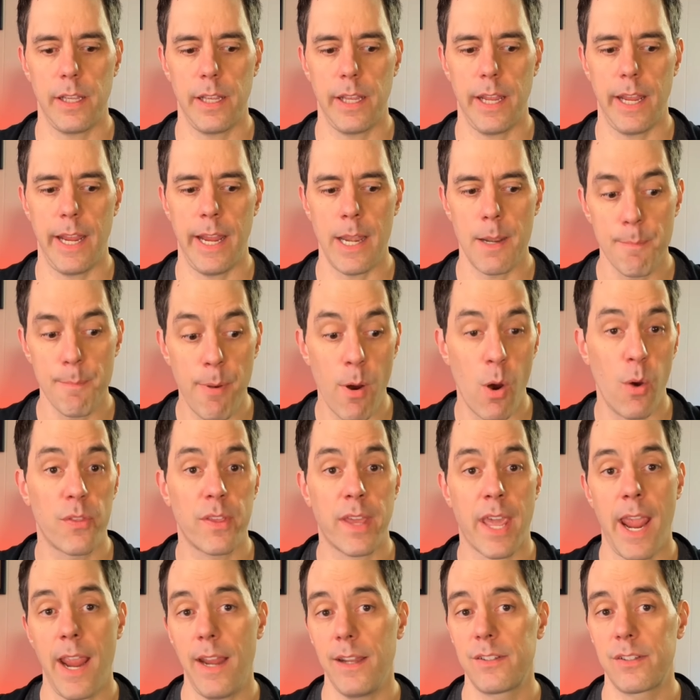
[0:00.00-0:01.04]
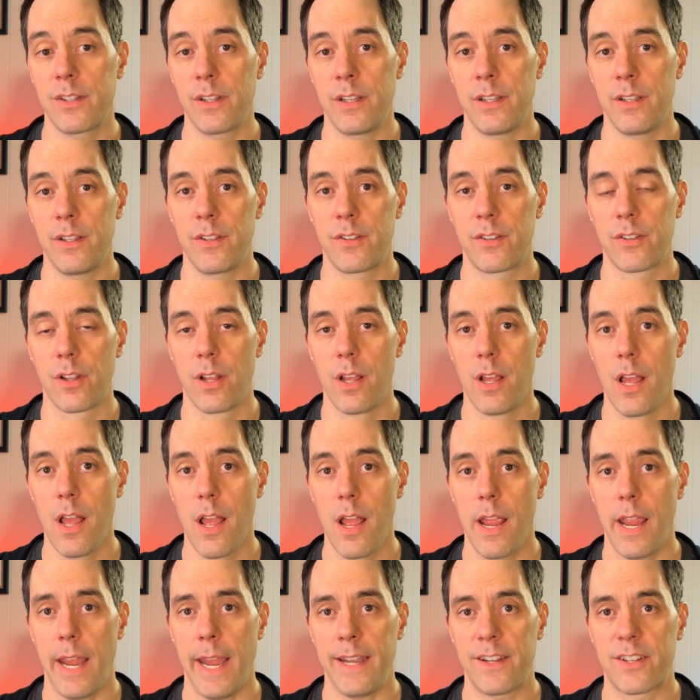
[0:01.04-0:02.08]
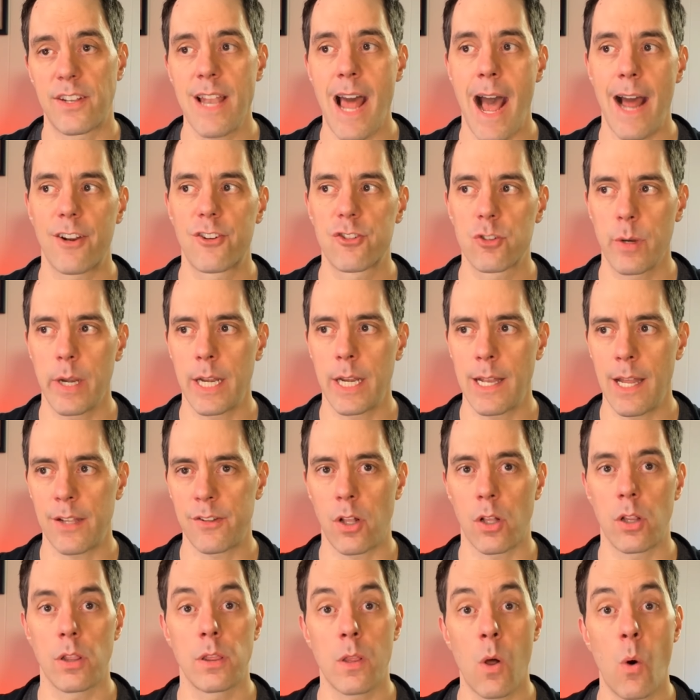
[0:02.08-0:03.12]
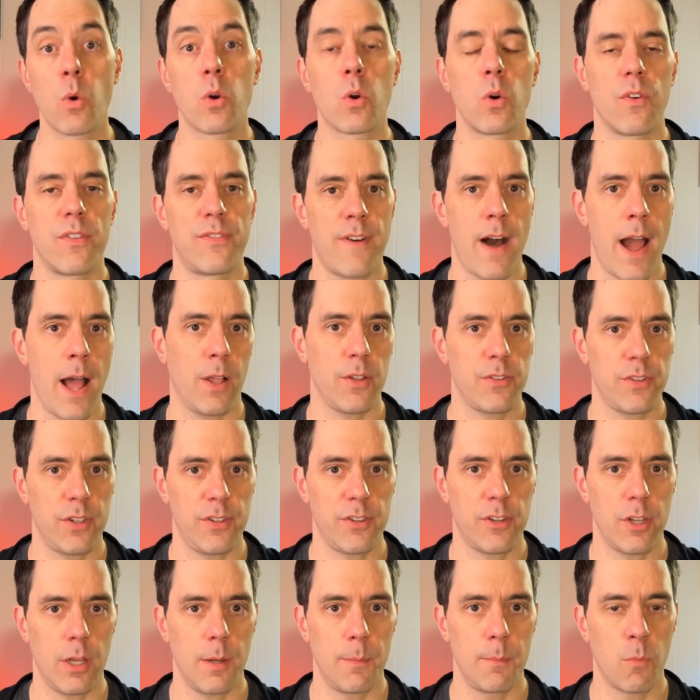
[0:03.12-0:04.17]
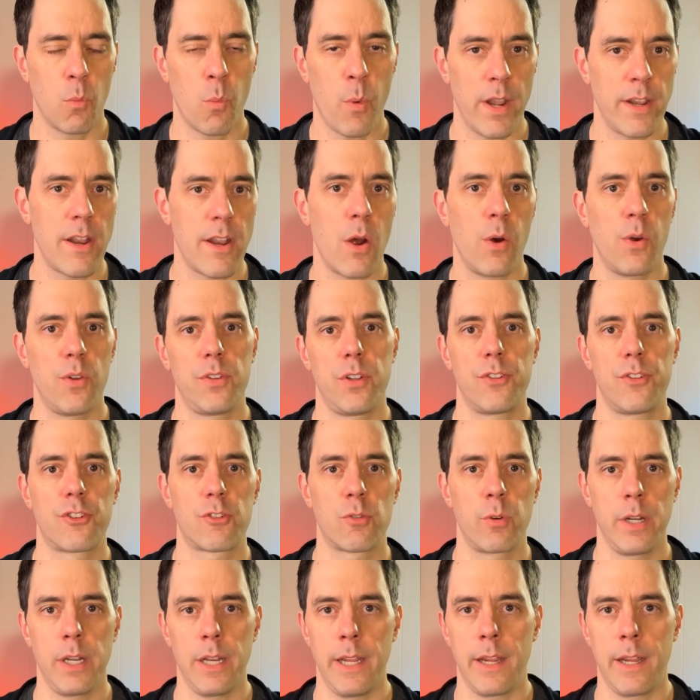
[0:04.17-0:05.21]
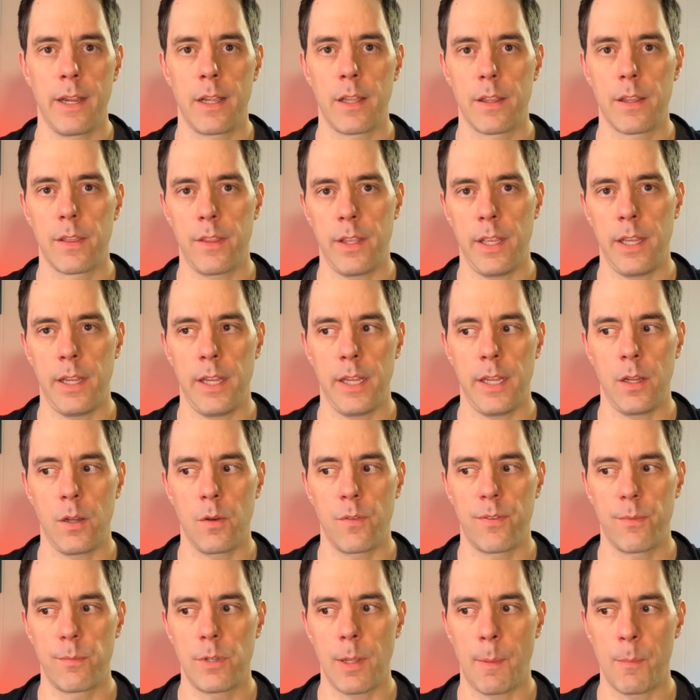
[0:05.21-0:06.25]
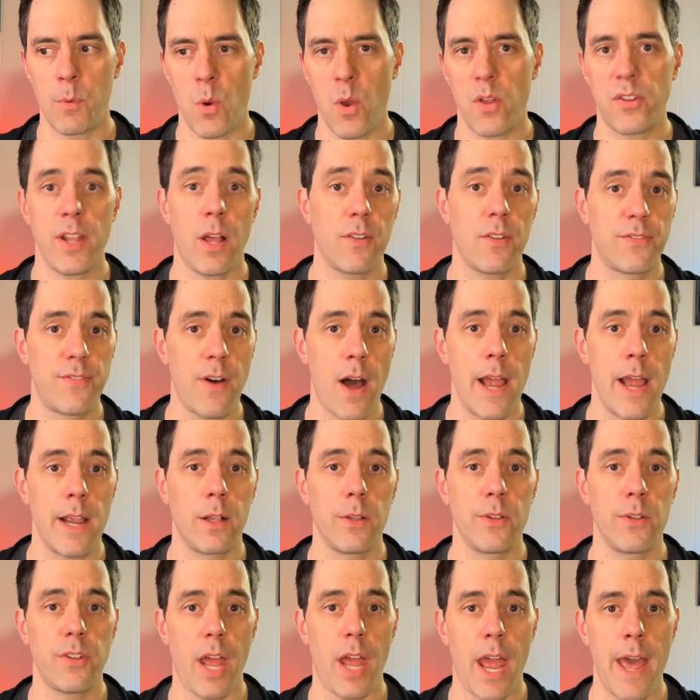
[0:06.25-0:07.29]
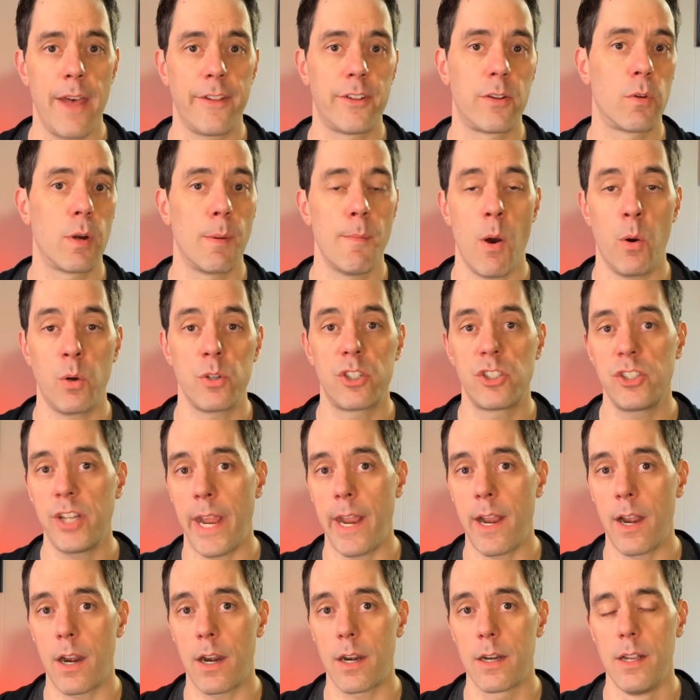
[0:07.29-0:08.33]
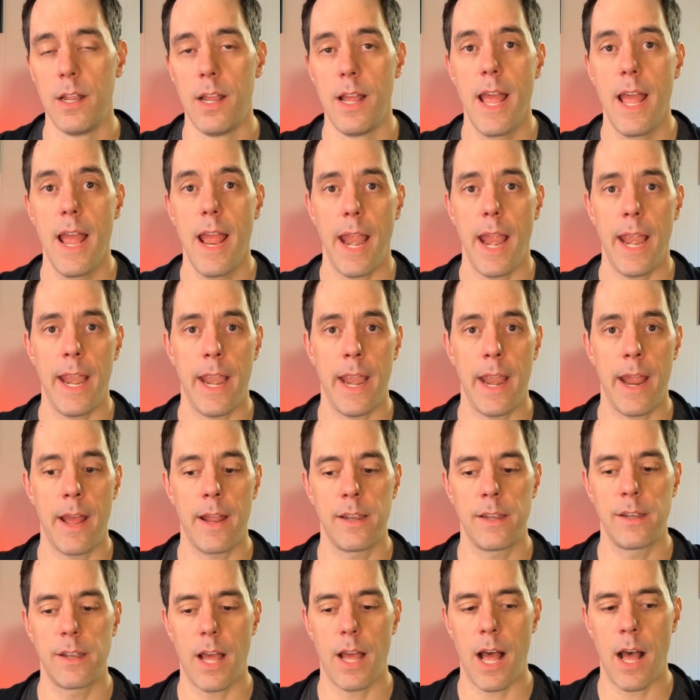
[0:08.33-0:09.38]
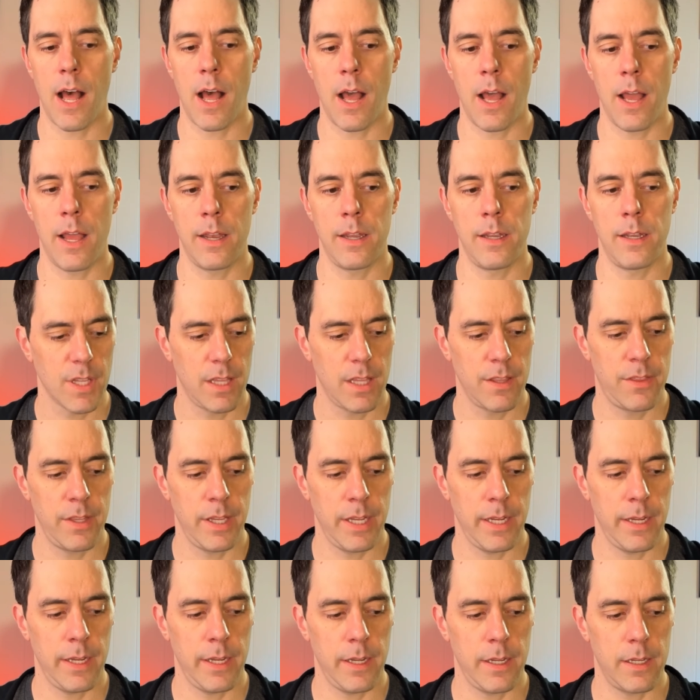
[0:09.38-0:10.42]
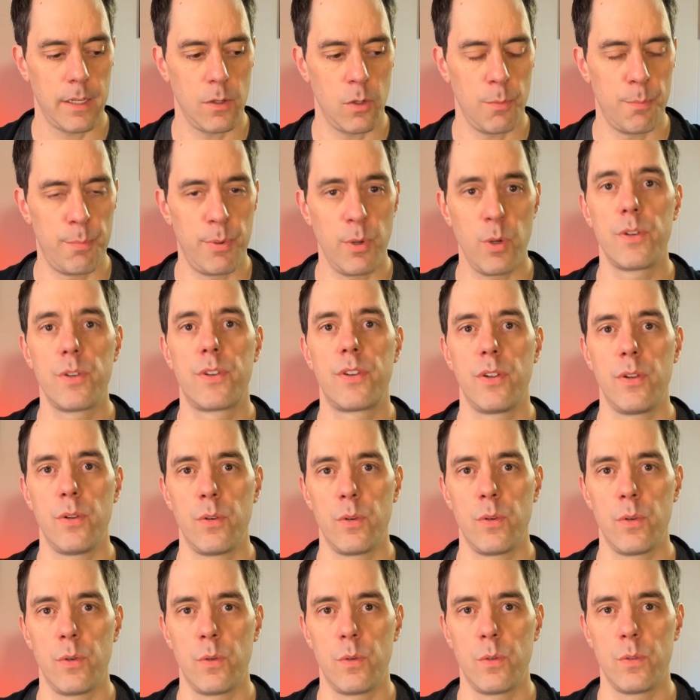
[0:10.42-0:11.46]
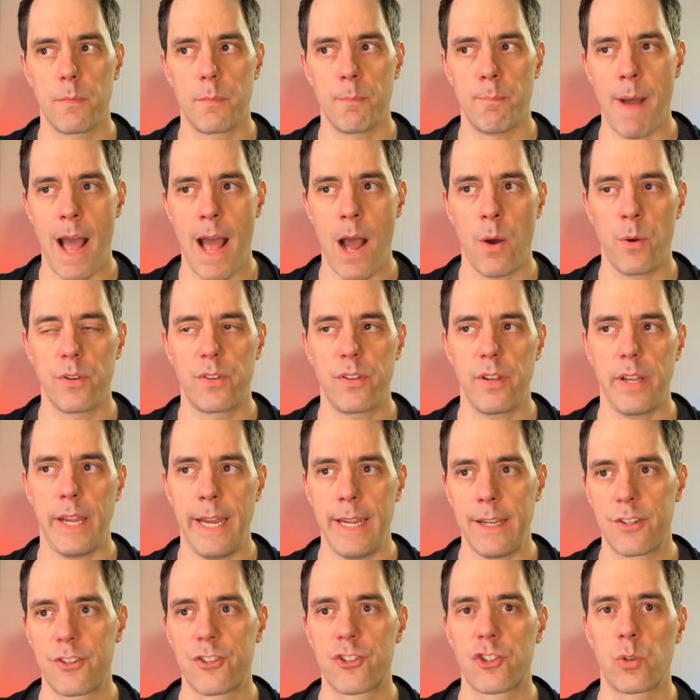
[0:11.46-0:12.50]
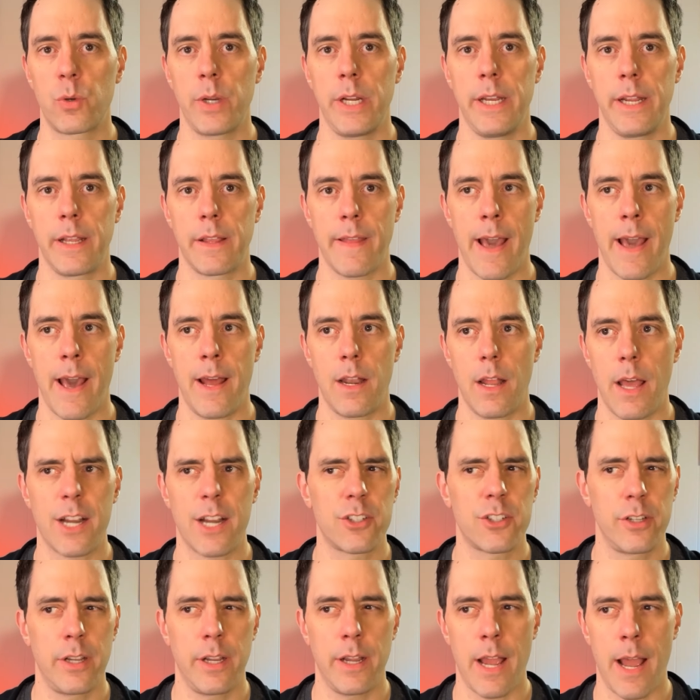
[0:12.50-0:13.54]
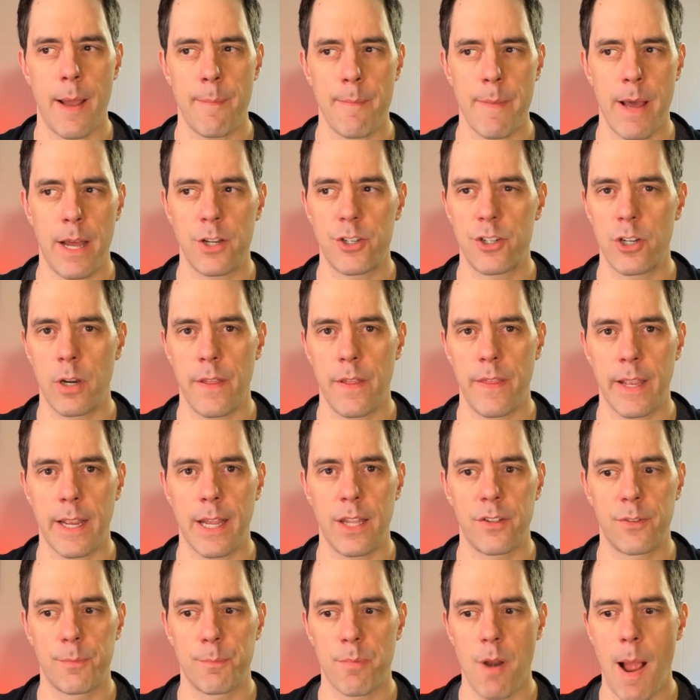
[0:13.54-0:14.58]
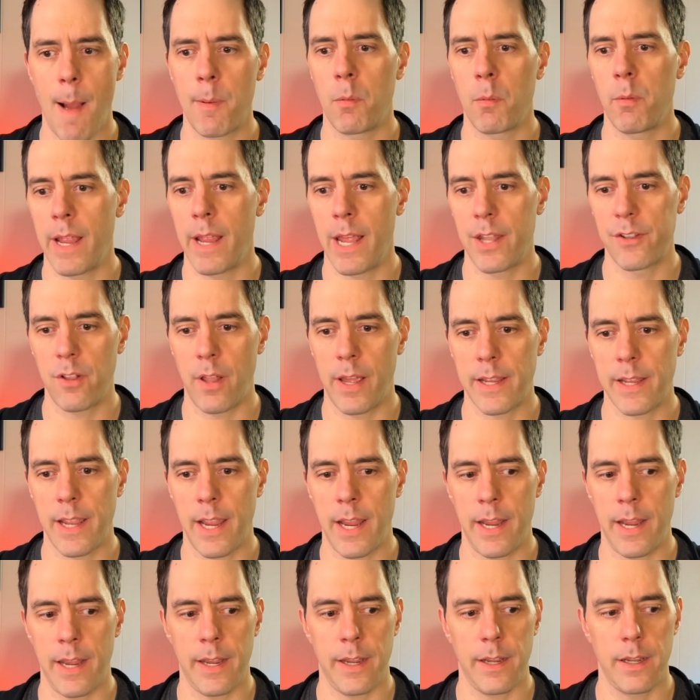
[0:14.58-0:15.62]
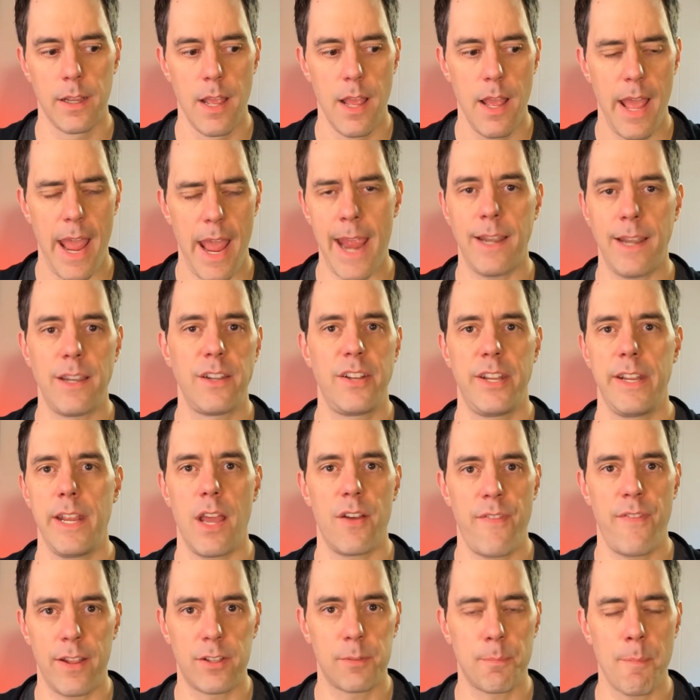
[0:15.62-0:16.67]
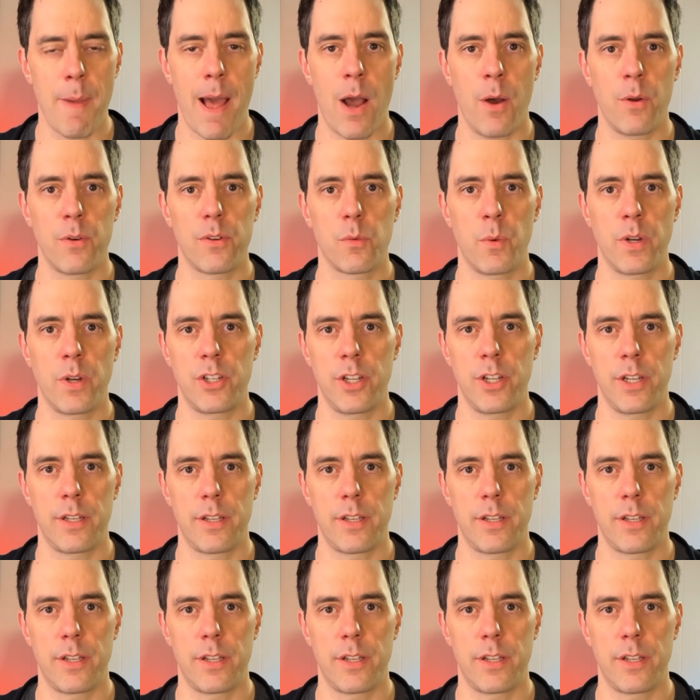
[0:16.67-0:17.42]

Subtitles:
in both cases, it's not treated as a local file system. Windows is treating the WSL files as a remote share, and on the Ubuntu mount, it's treating that, actually, I'm not sure. I think it's probably as like a NTFS mount, which it